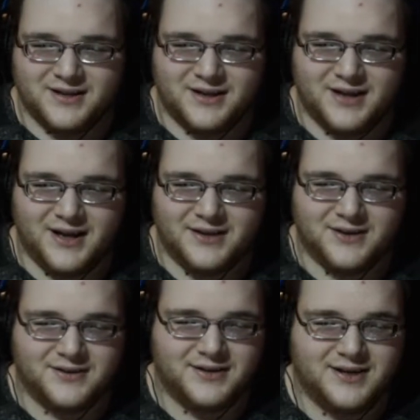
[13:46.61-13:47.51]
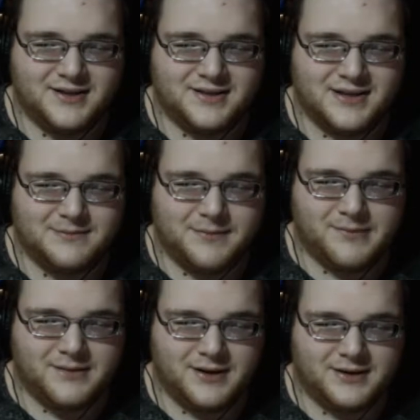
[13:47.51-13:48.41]
The kind all the kids said
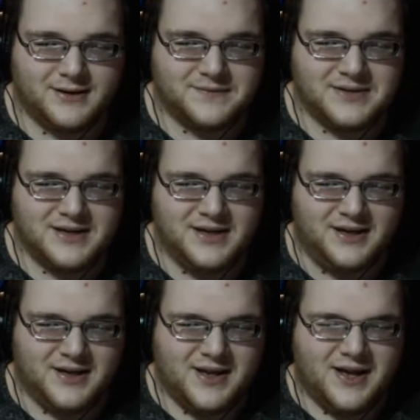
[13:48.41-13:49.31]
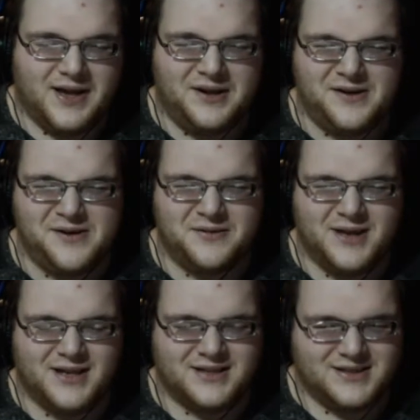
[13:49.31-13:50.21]
Muppet Man loved to eat. Oh,
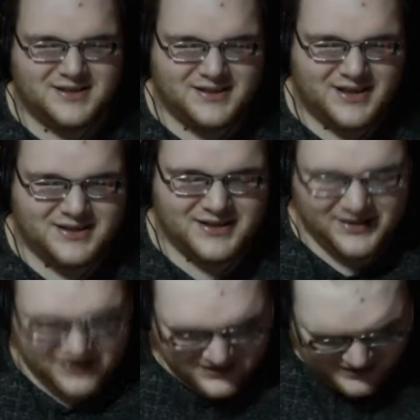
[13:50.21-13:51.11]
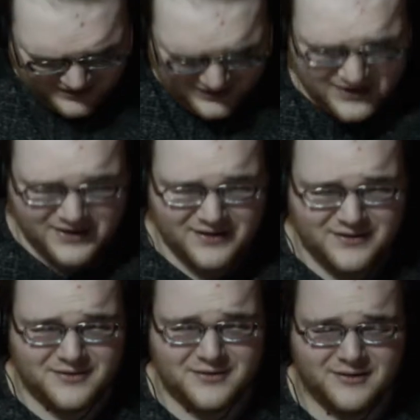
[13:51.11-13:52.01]
that's disgusting.
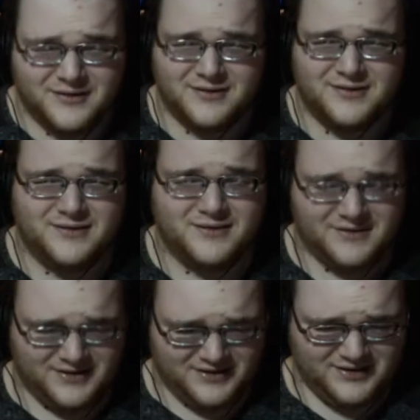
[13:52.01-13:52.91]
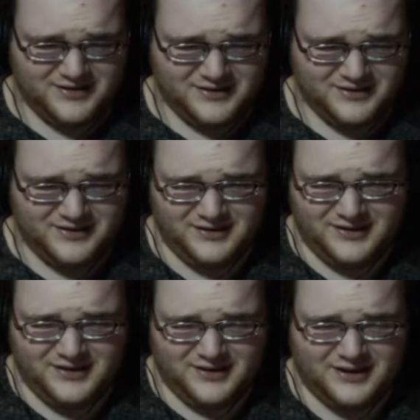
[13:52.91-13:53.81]
Ew.
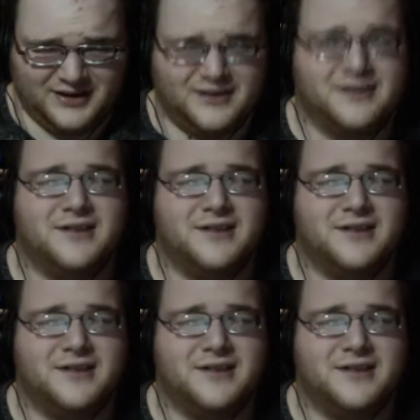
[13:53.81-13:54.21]
Ugh.